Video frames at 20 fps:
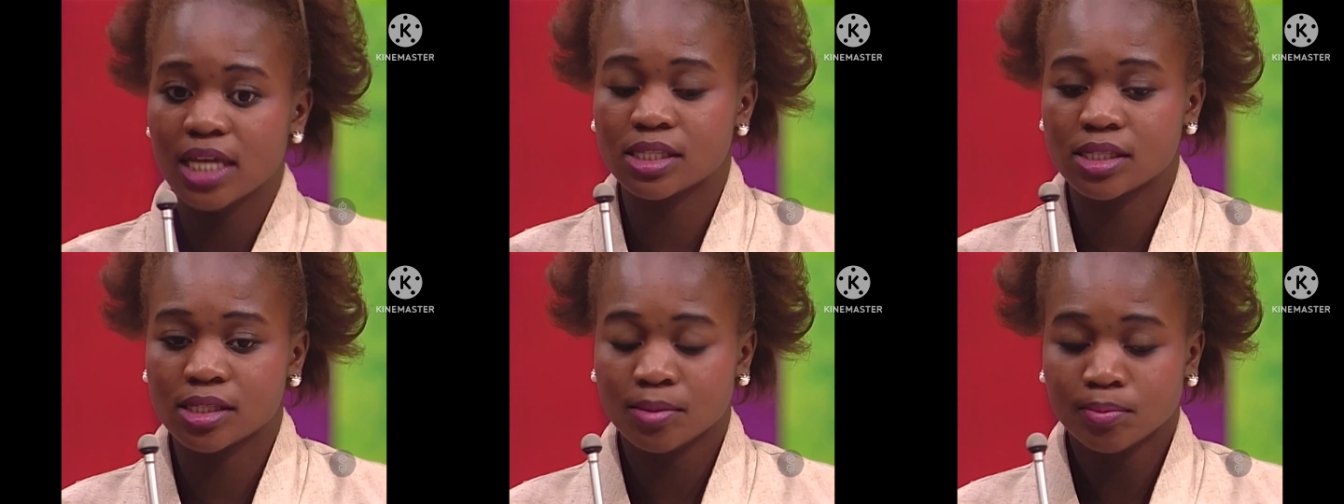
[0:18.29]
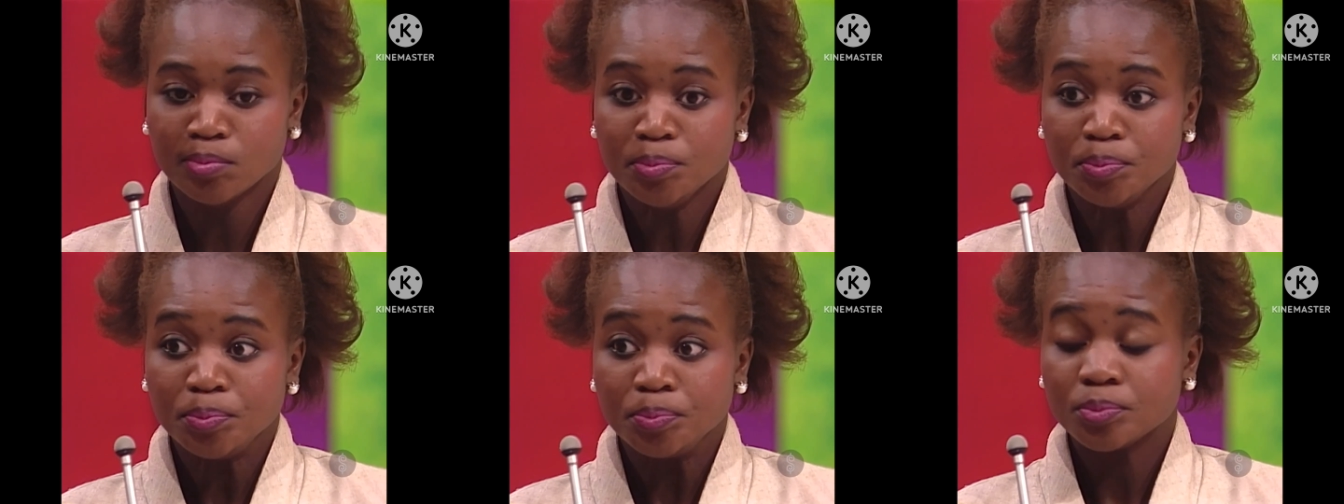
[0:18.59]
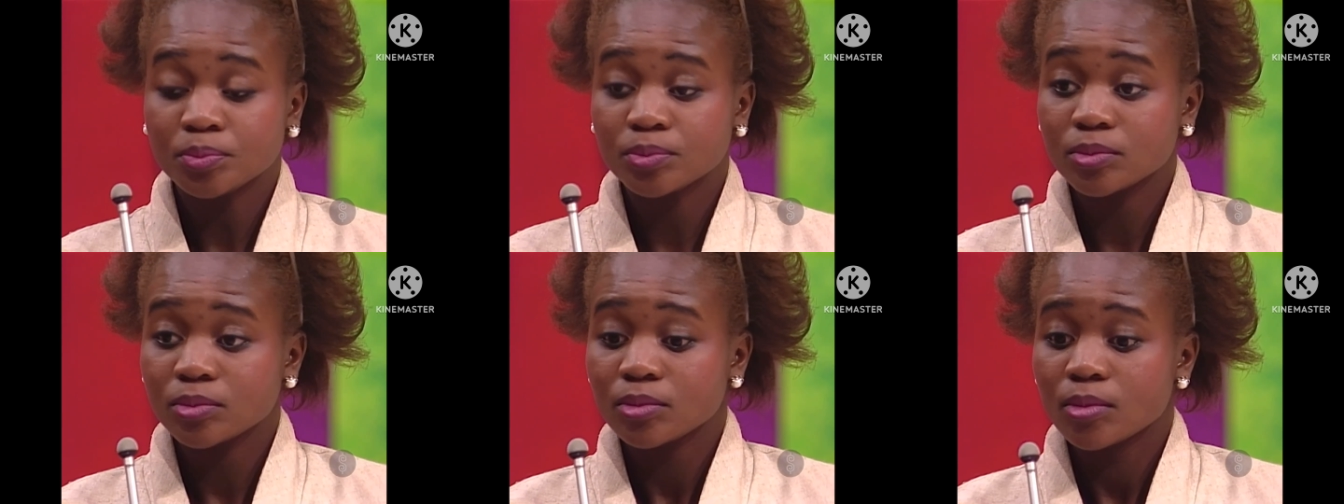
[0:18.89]
Would you like to
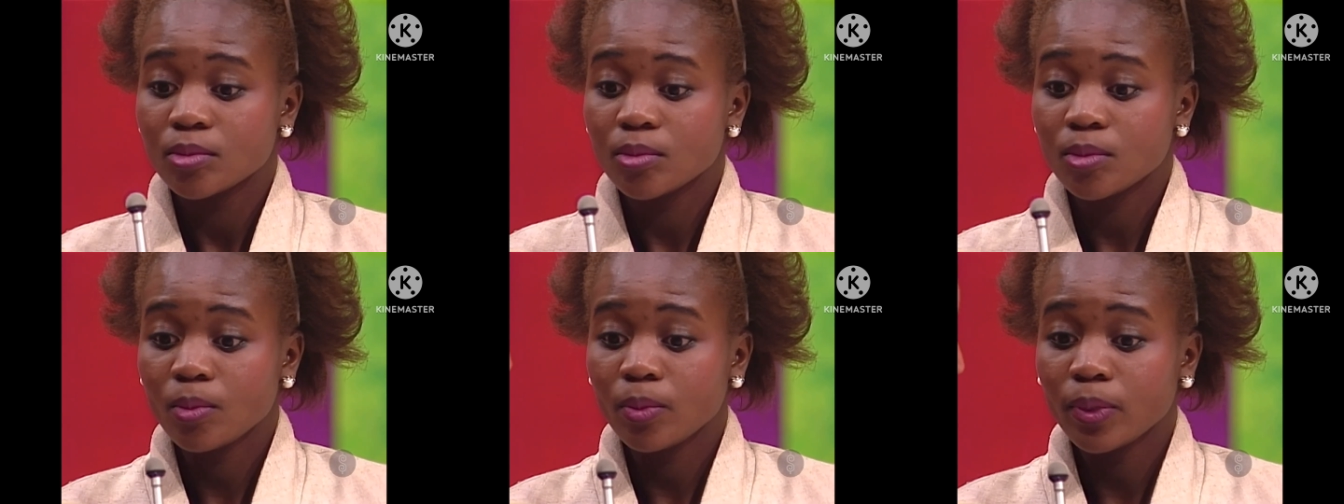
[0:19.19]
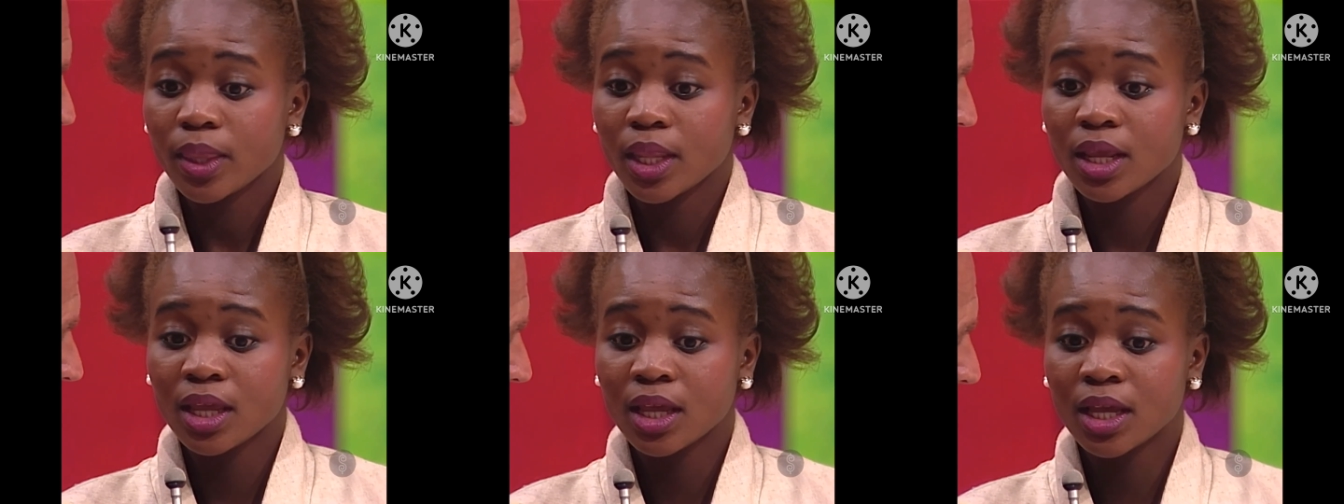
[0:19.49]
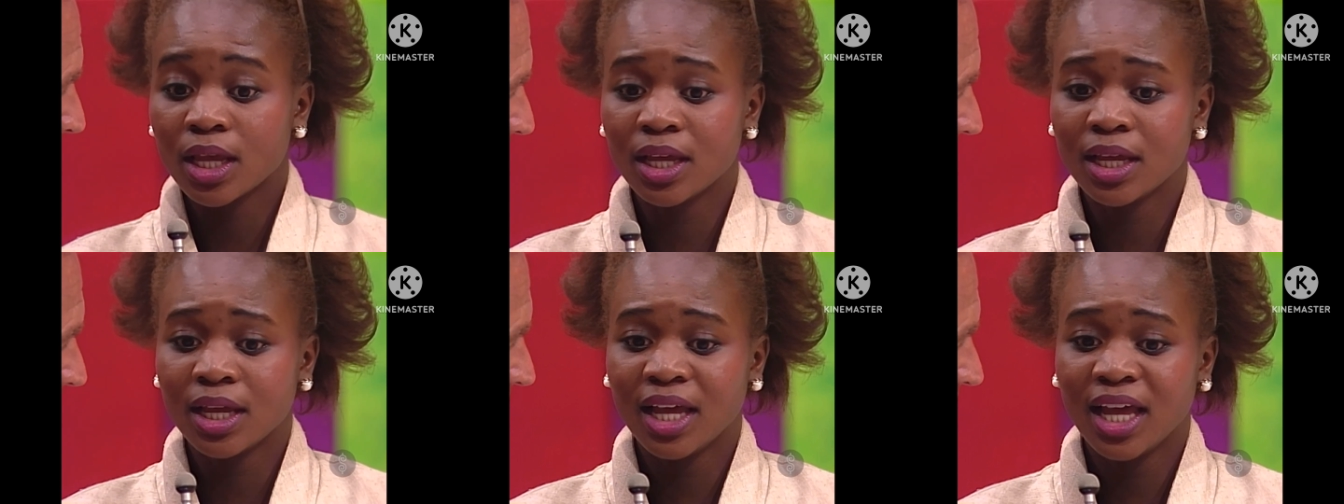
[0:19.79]
win two more
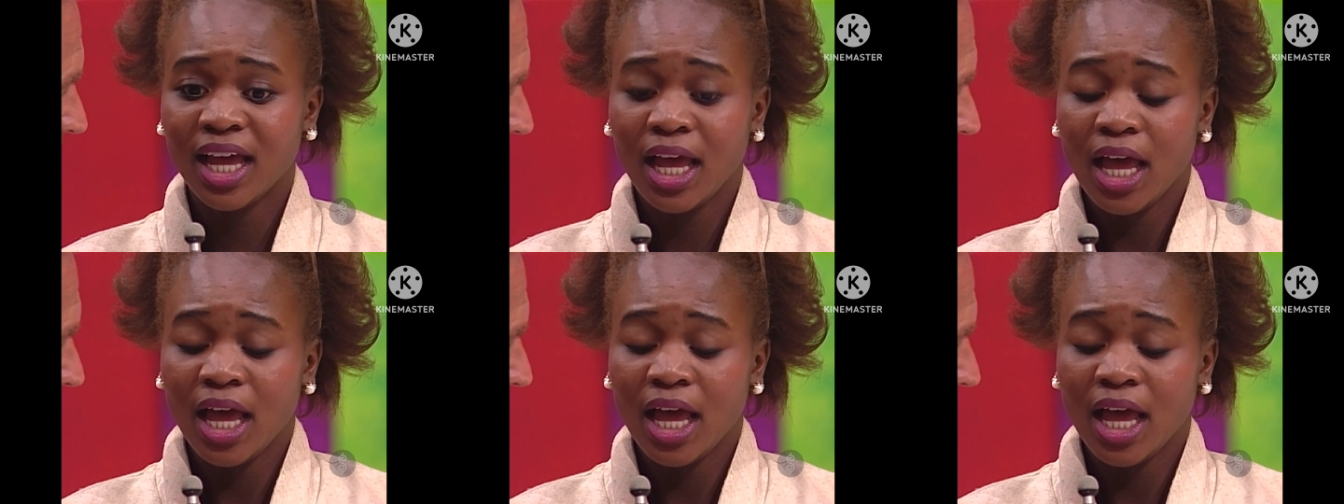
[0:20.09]
prizes?